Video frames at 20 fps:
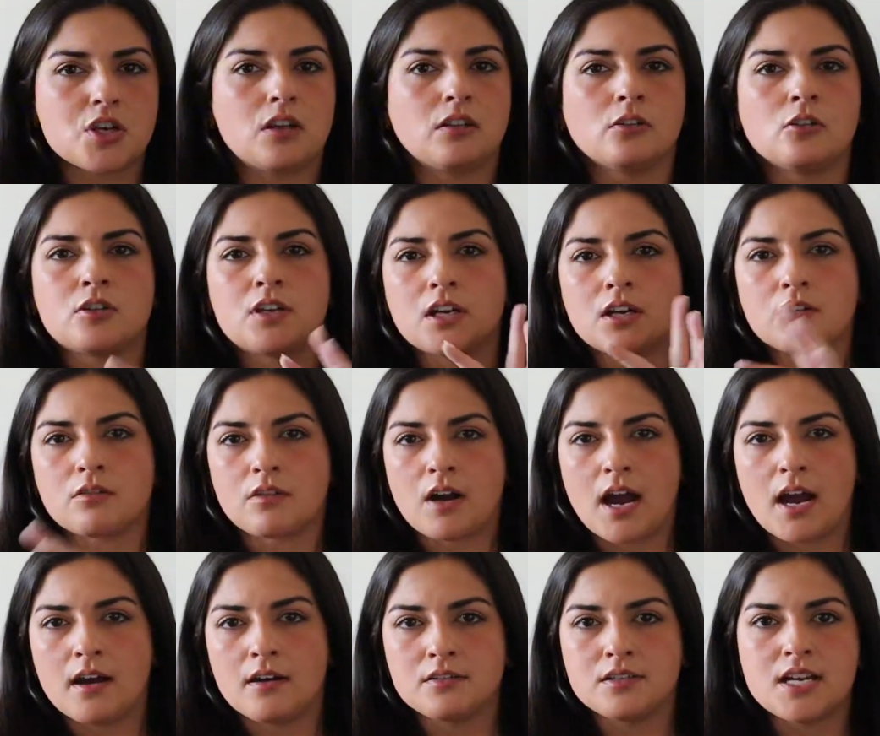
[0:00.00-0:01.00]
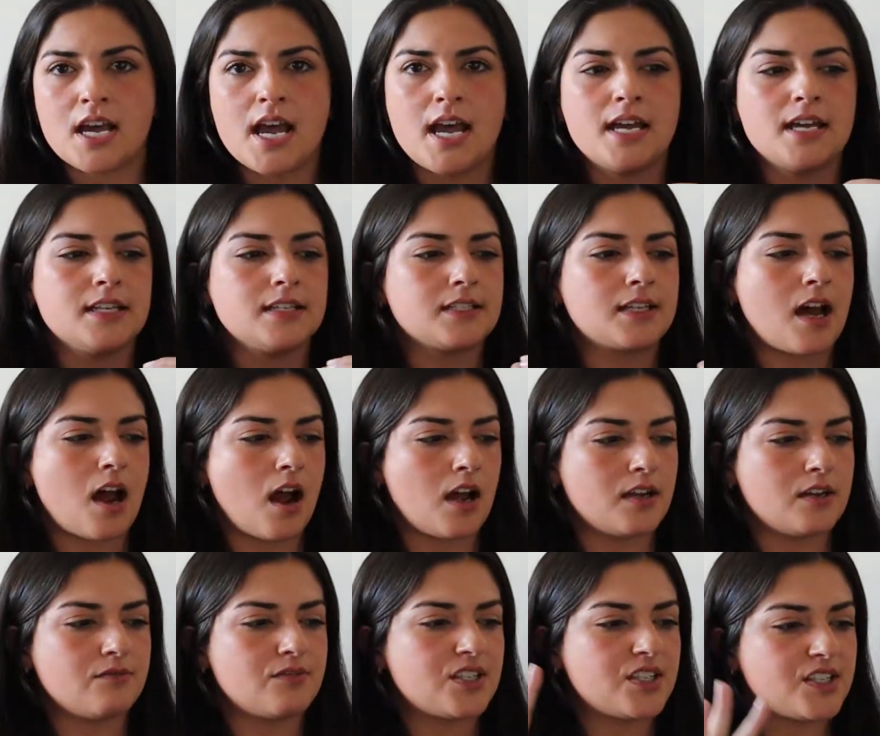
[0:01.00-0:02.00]
and looking around and
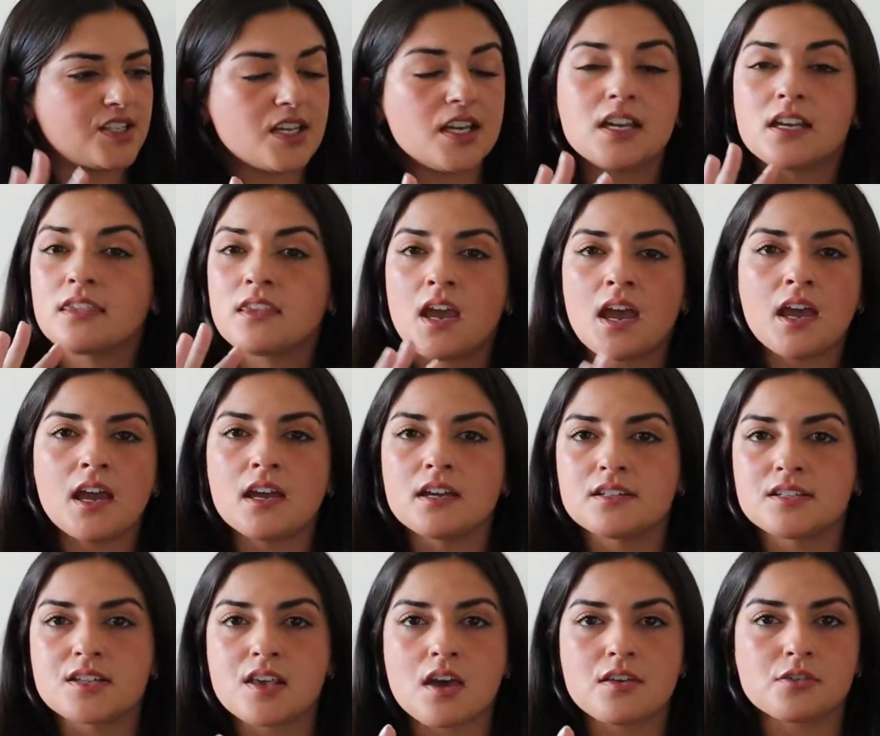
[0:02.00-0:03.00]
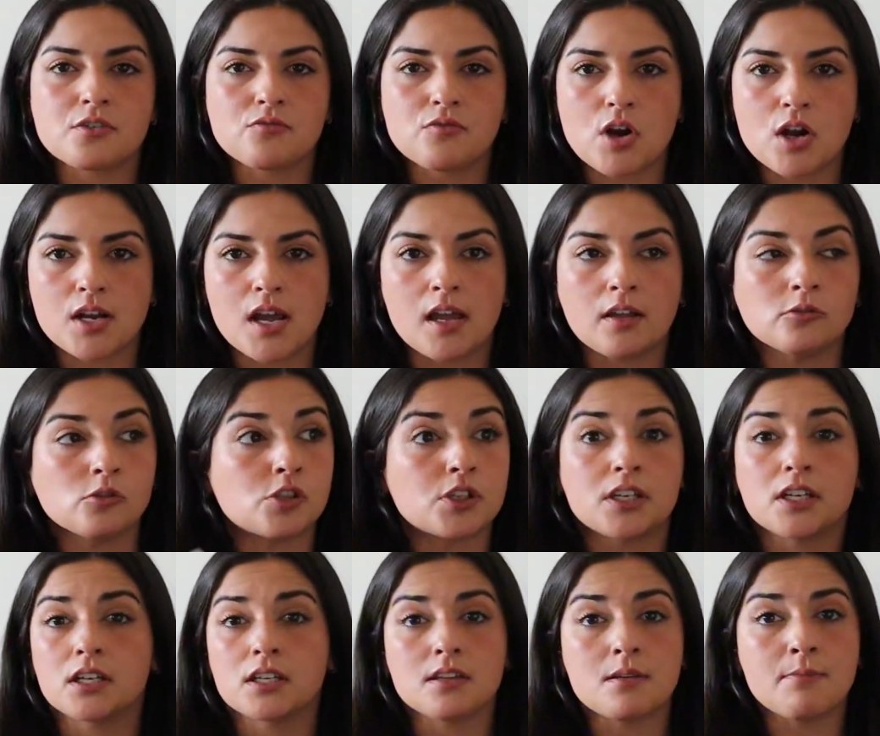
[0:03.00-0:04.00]
kind of seeing the ads that are running,
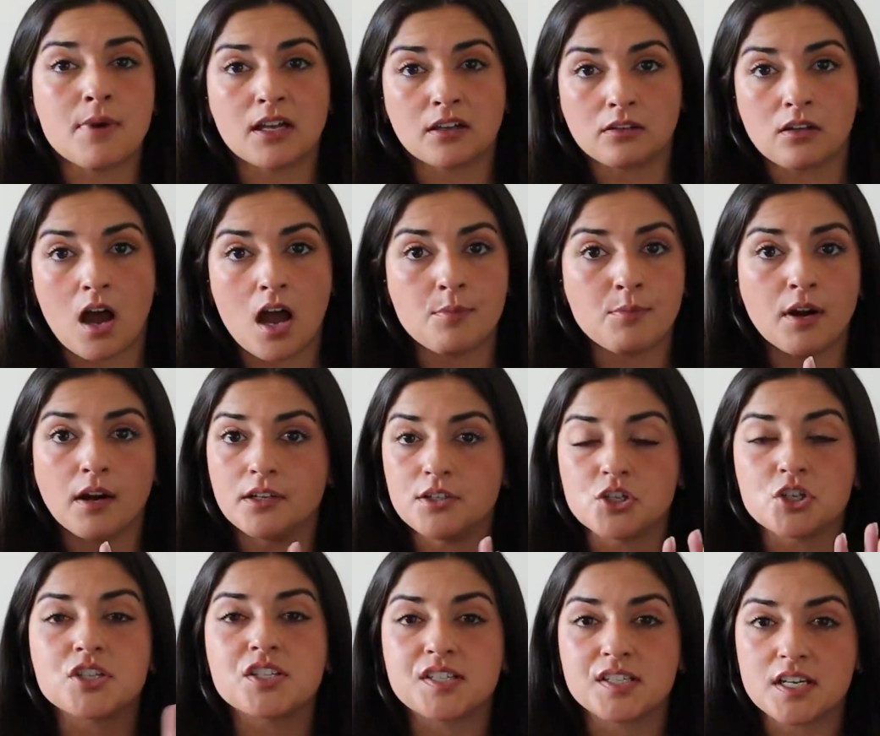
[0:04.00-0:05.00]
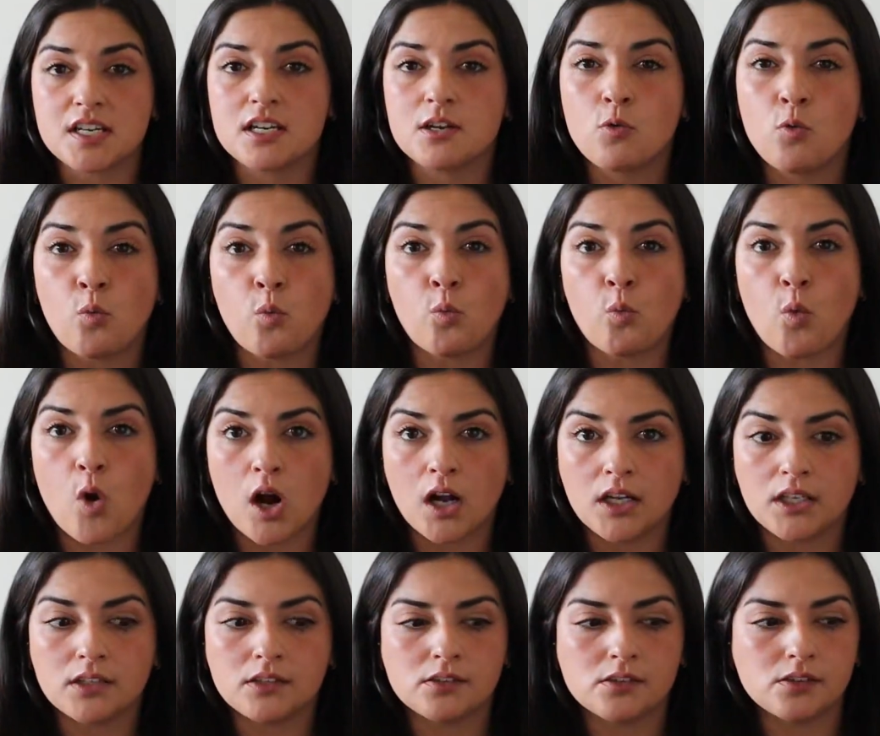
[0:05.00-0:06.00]
looking in the meta library, just seeing
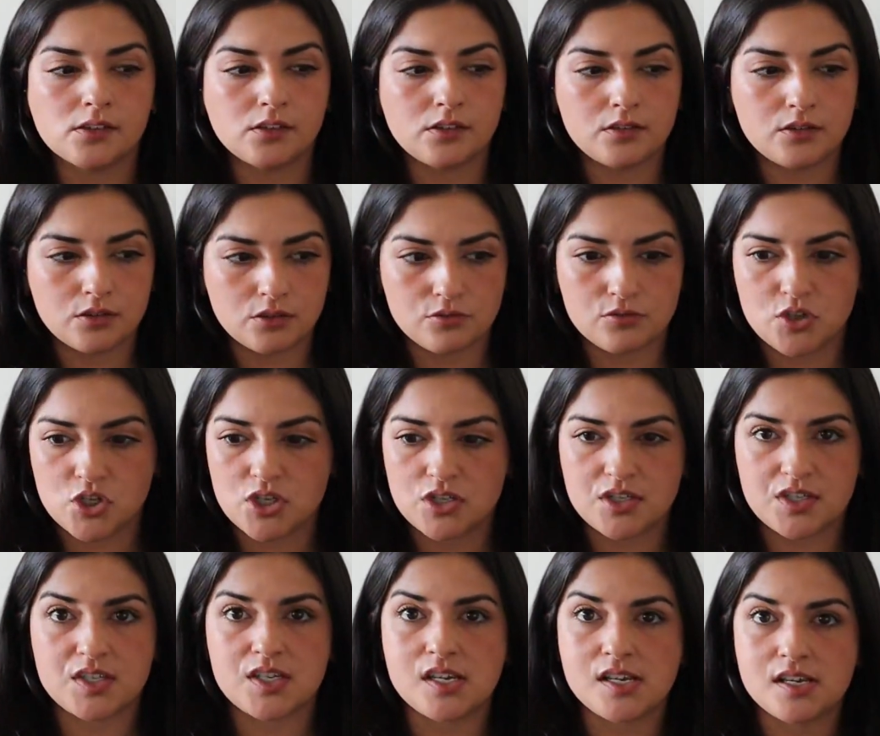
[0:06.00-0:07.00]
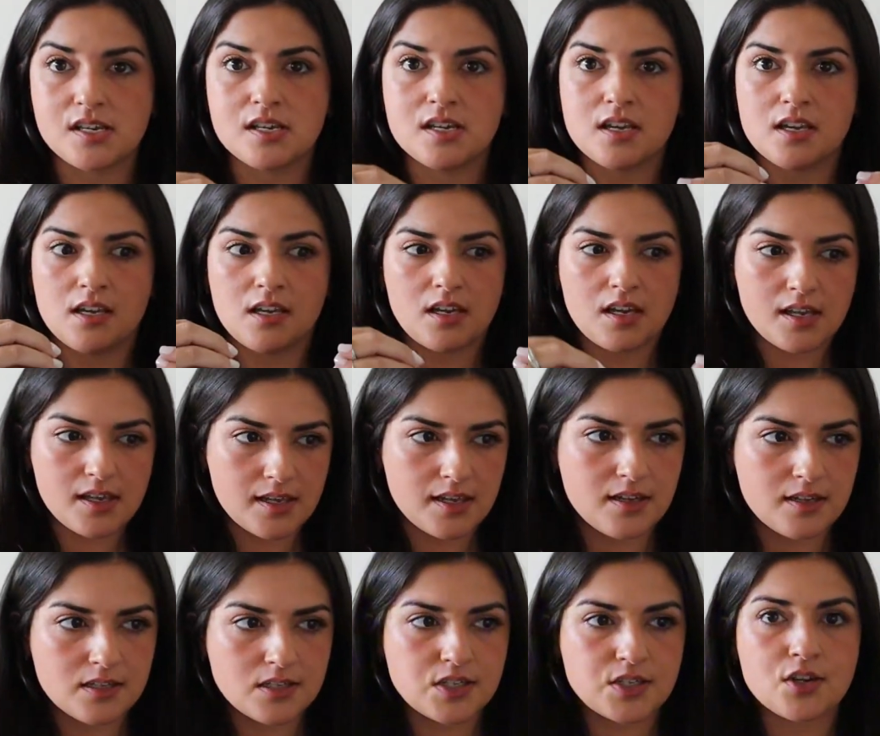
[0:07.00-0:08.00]
what UGC
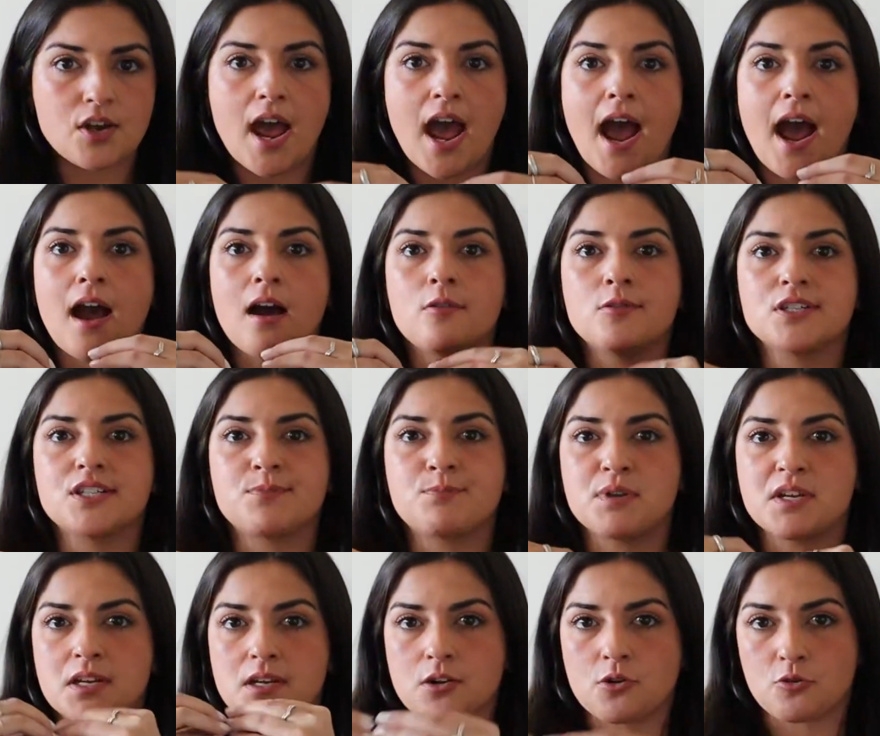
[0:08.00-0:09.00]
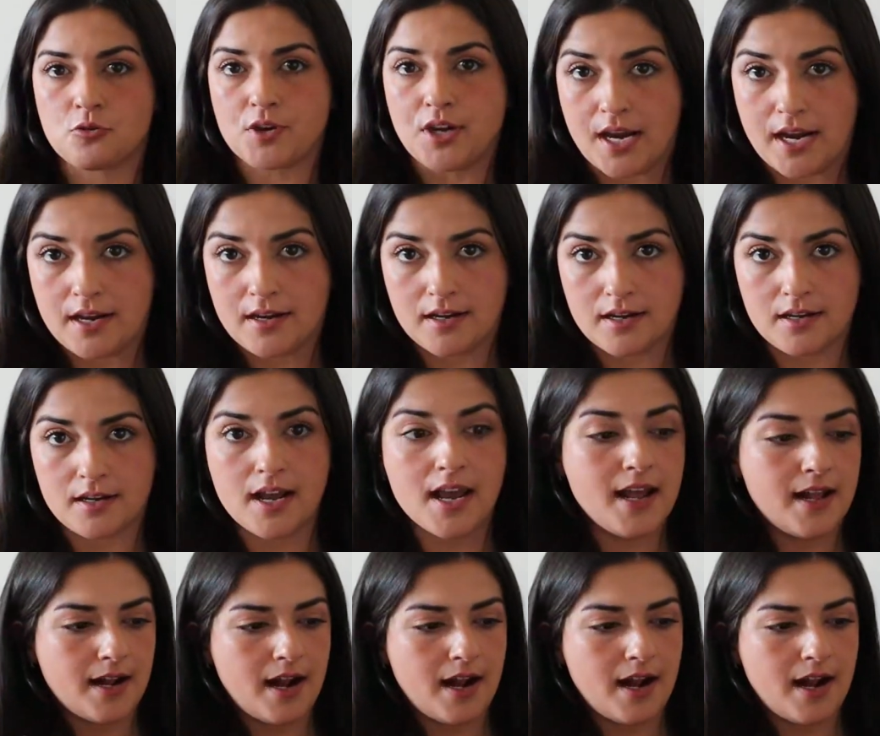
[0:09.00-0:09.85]
is, how it's being created,